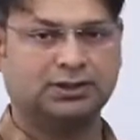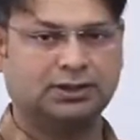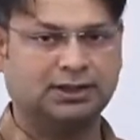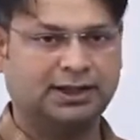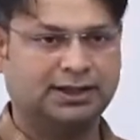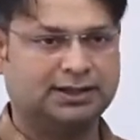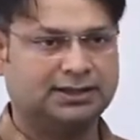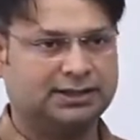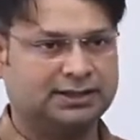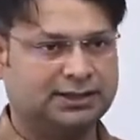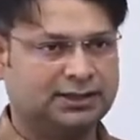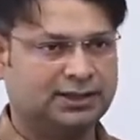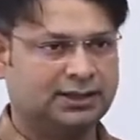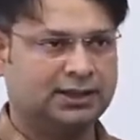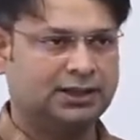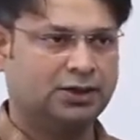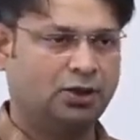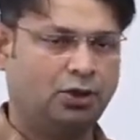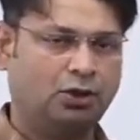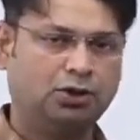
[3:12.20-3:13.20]
right.
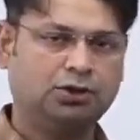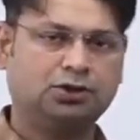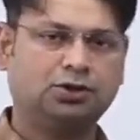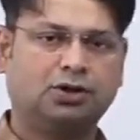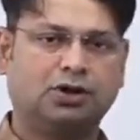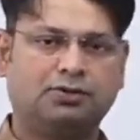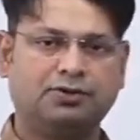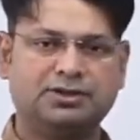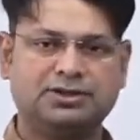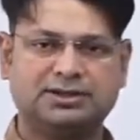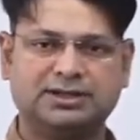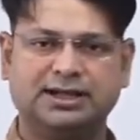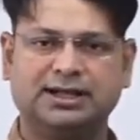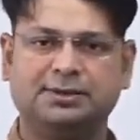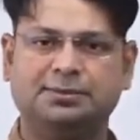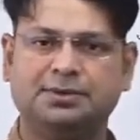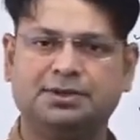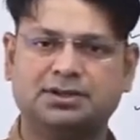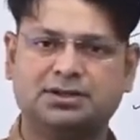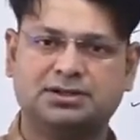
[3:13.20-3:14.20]
Although our
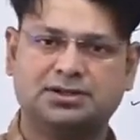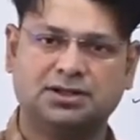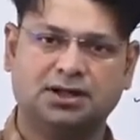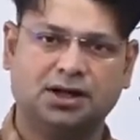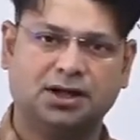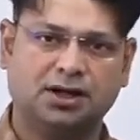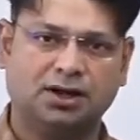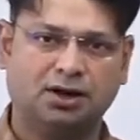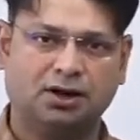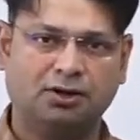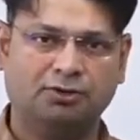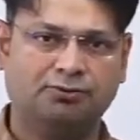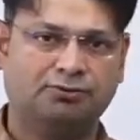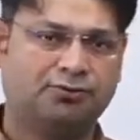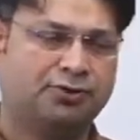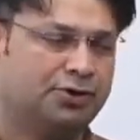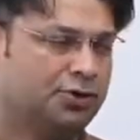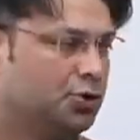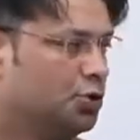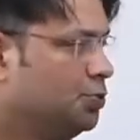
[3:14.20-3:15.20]
syllabus
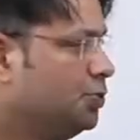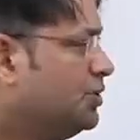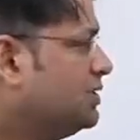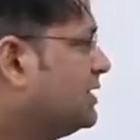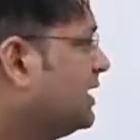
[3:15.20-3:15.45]
of human